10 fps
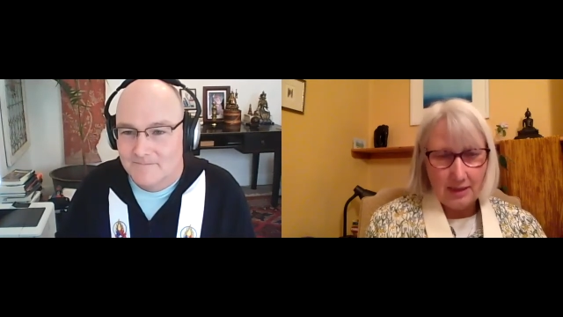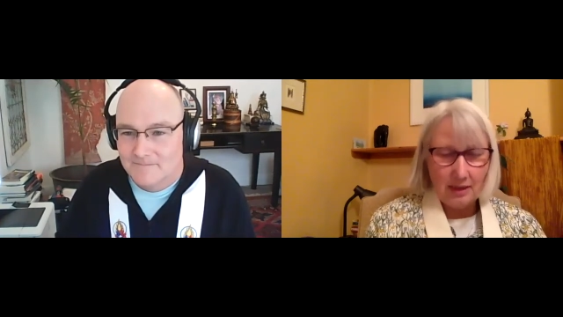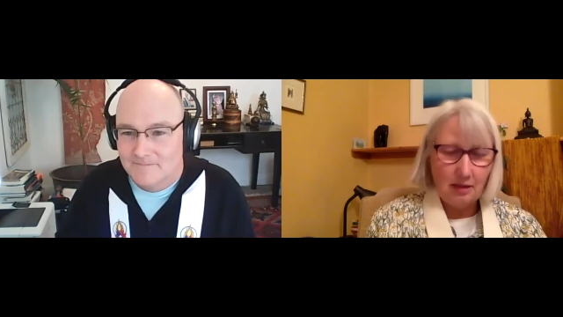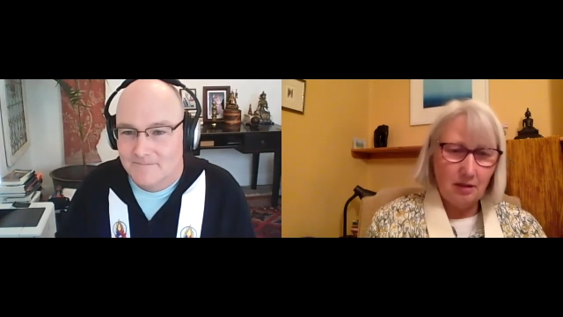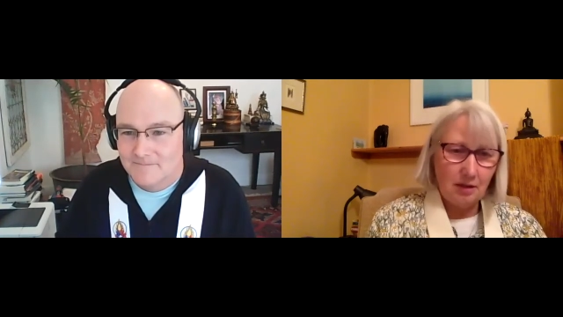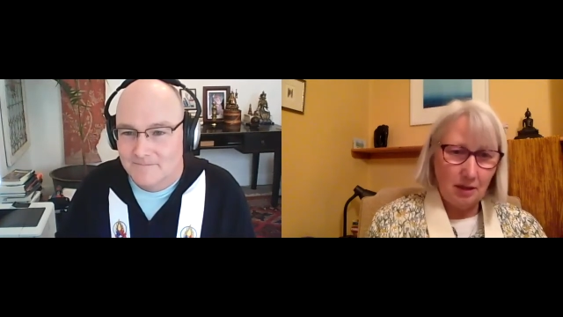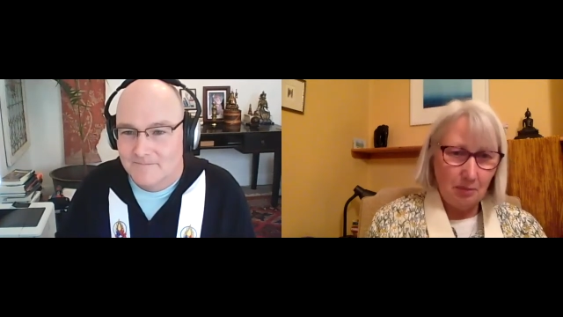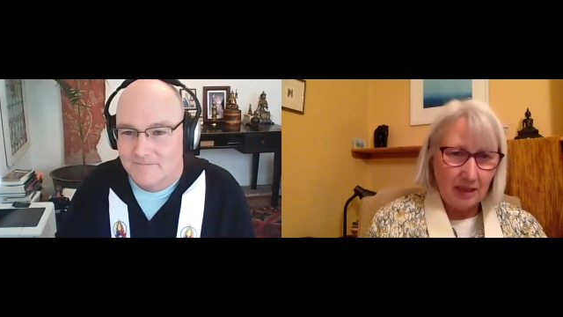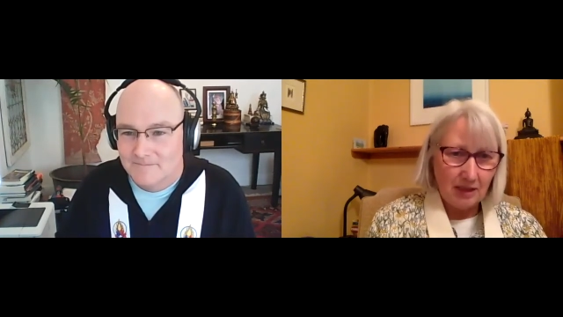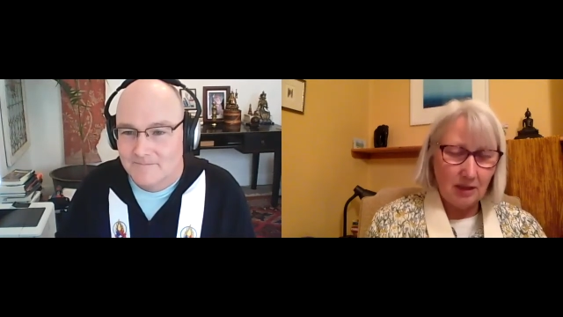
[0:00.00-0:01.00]
Speaker 1: You could
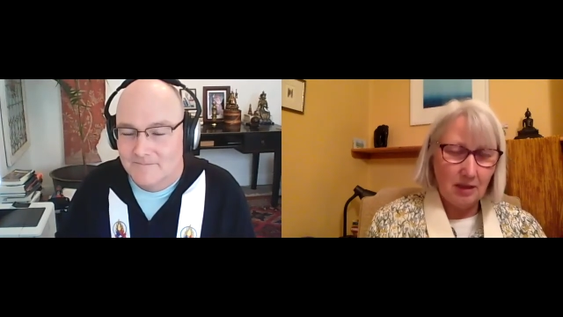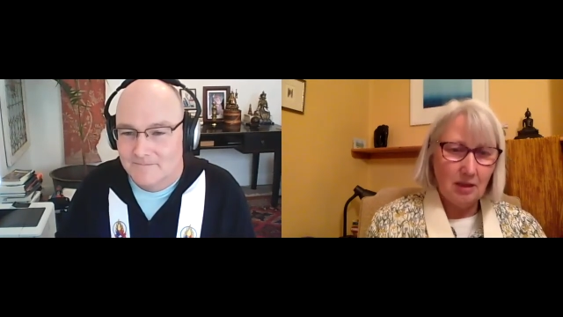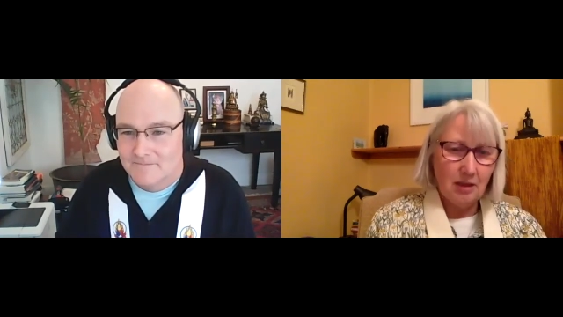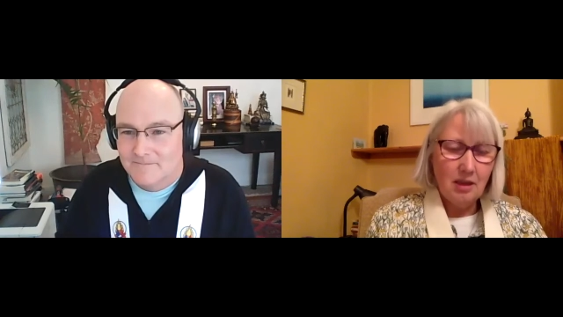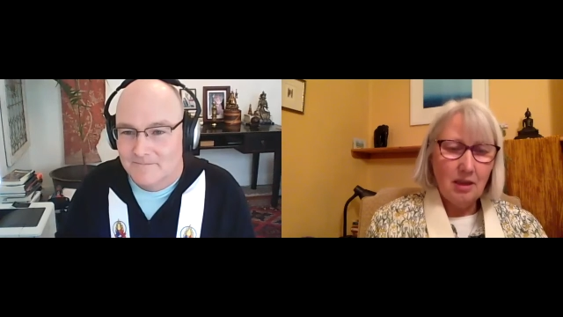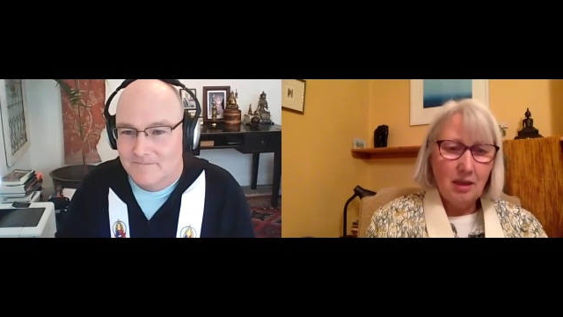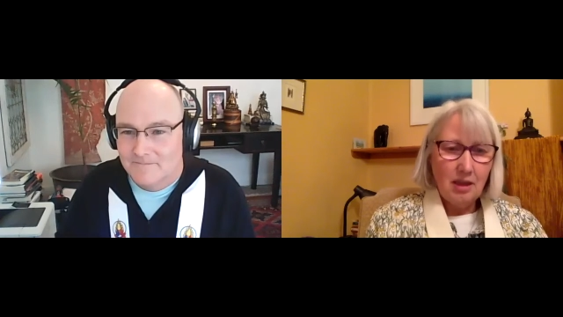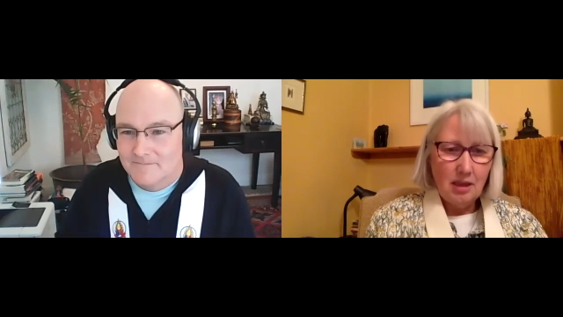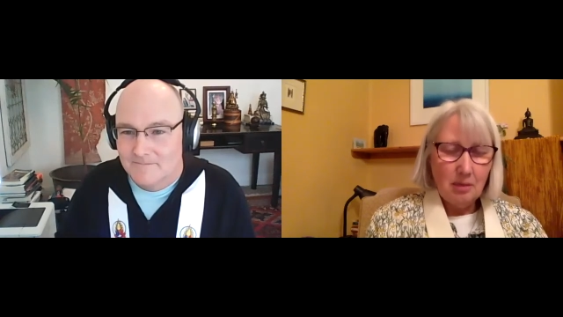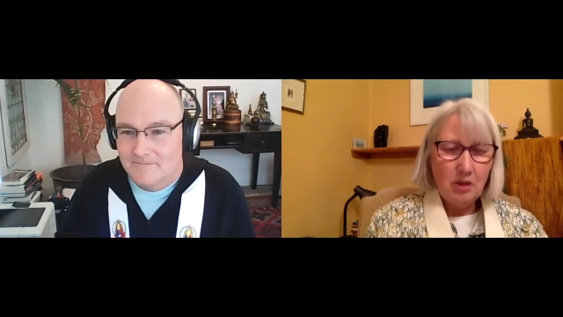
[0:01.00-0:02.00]
imagine
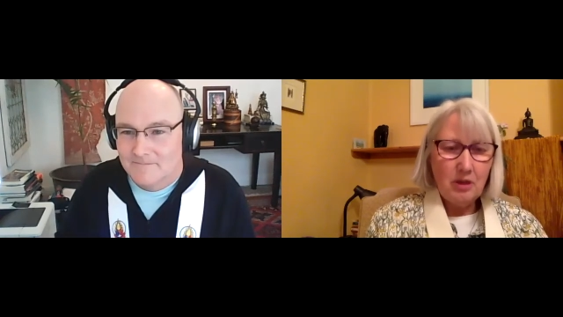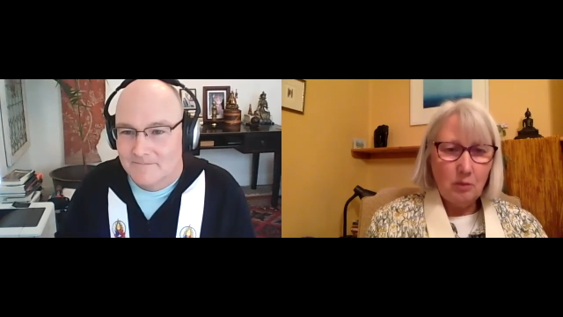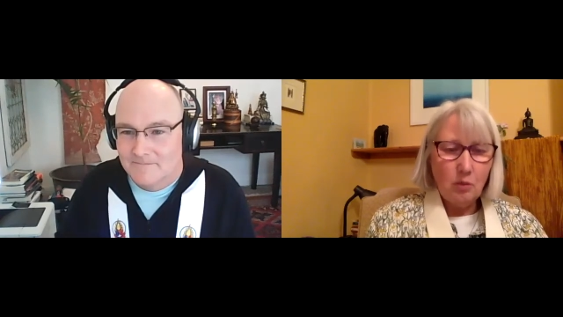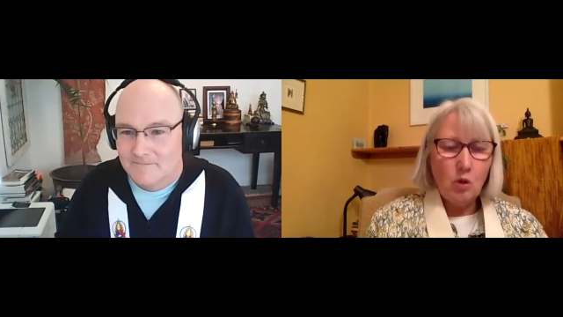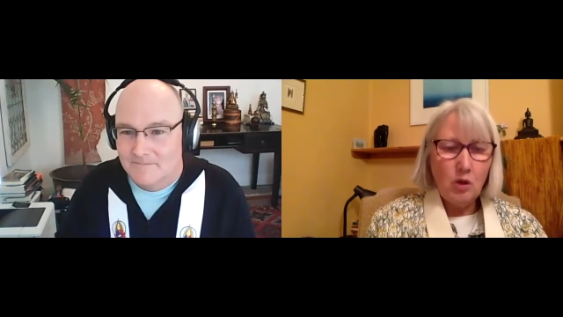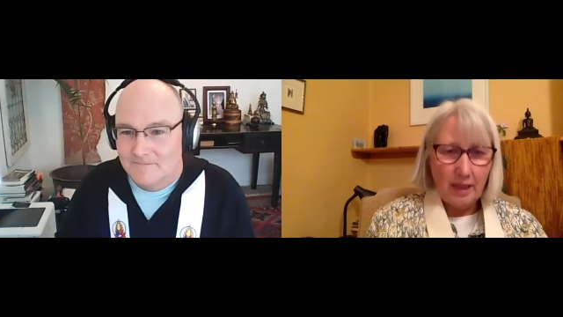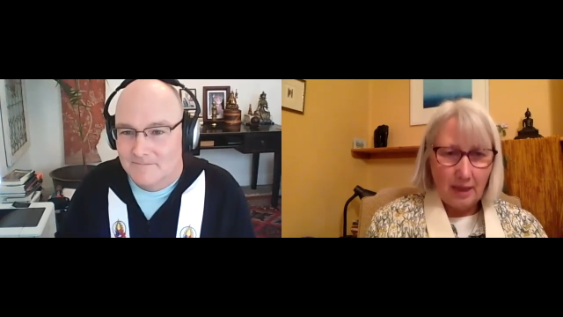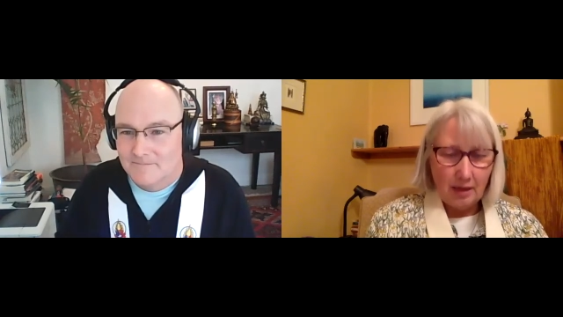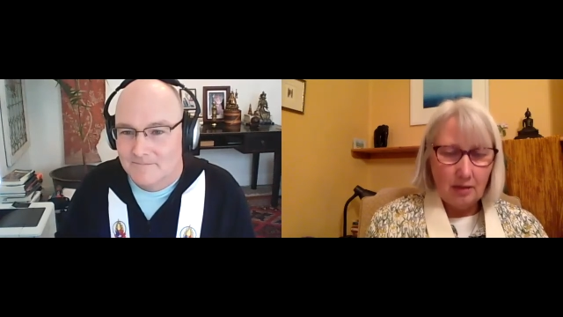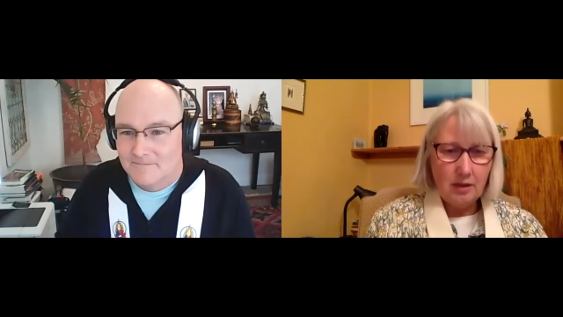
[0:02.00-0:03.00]
the Buddha
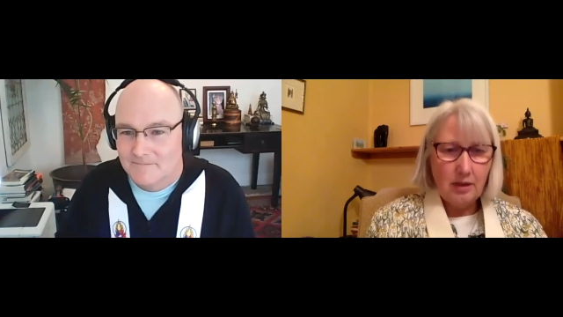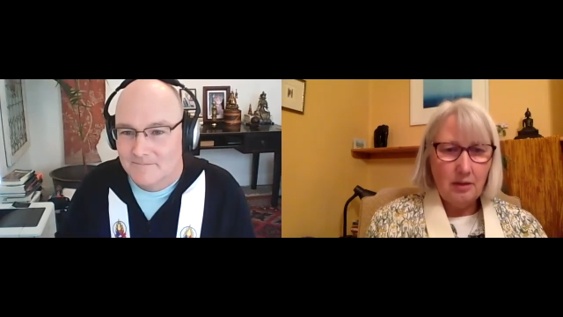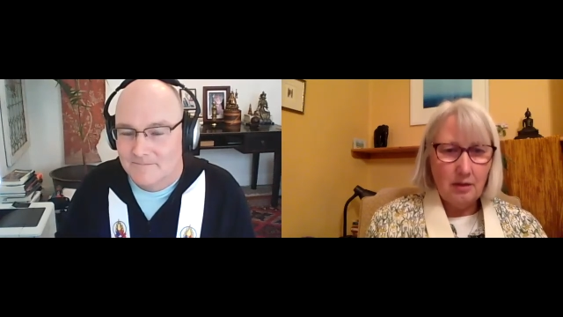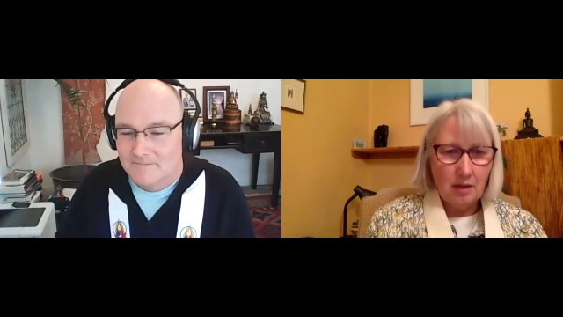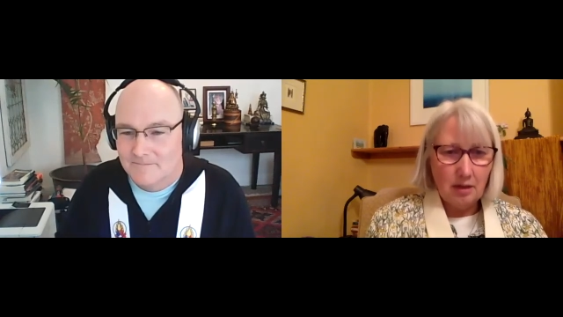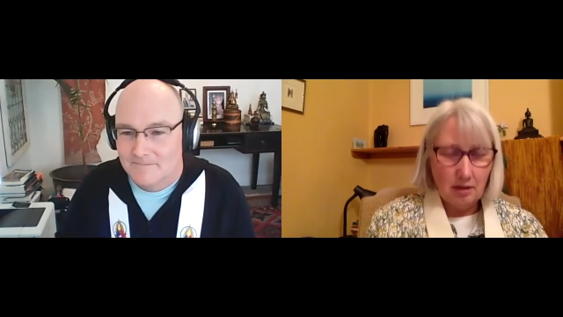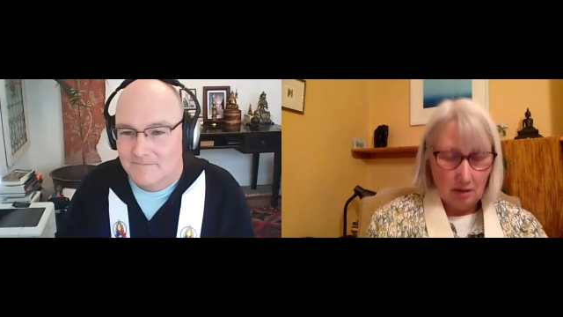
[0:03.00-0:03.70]
walking to the